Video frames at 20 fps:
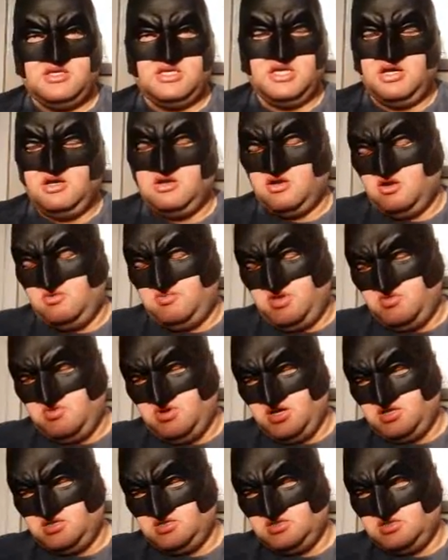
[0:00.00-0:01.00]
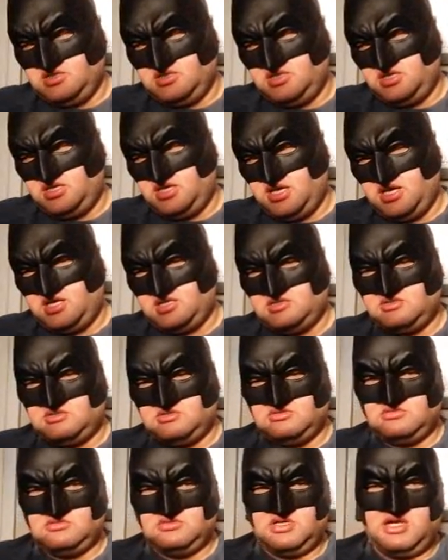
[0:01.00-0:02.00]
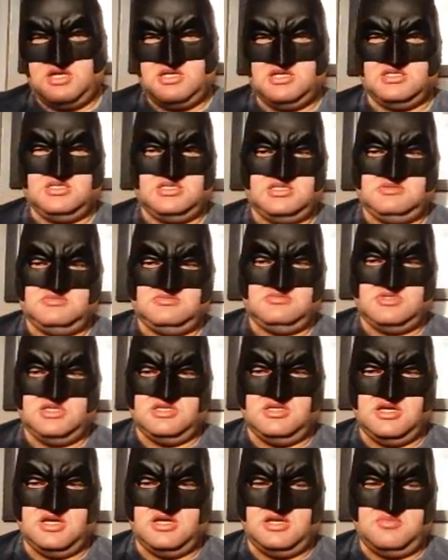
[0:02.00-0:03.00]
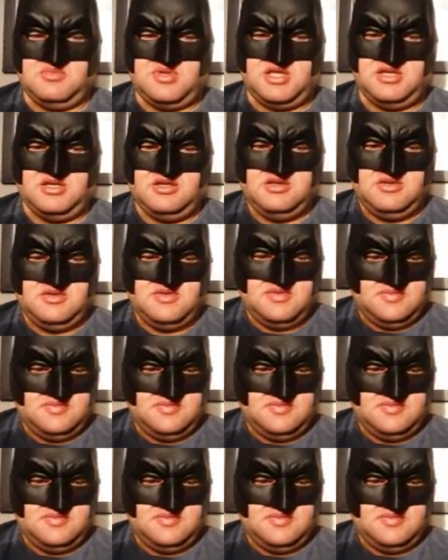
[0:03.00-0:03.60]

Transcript: Young Obi-Wan, I just did not. I mean,